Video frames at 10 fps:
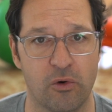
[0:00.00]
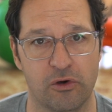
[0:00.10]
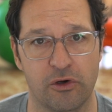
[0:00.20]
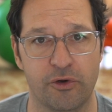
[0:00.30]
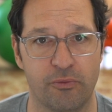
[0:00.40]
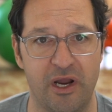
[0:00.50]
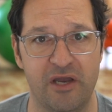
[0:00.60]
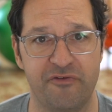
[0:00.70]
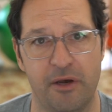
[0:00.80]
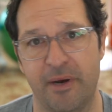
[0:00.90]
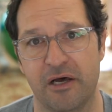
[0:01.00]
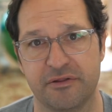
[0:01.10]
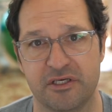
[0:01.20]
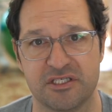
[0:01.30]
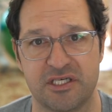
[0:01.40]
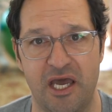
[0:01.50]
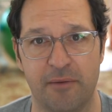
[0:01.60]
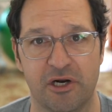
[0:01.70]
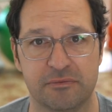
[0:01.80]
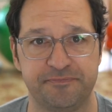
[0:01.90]
world rave about this
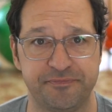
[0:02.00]
camera.